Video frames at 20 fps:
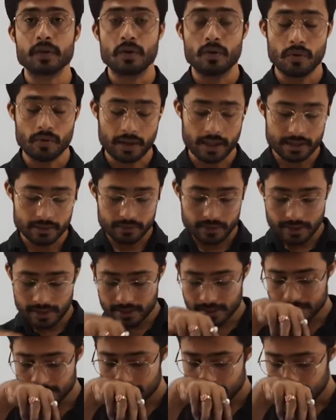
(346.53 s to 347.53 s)
Okay
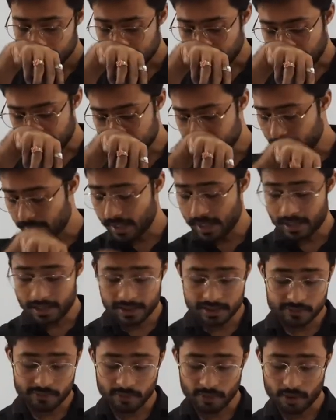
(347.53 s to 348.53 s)
students, Taj Mahal
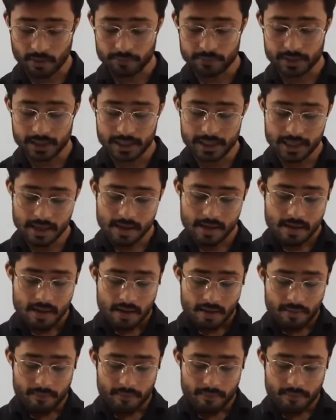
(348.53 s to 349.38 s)
is one of the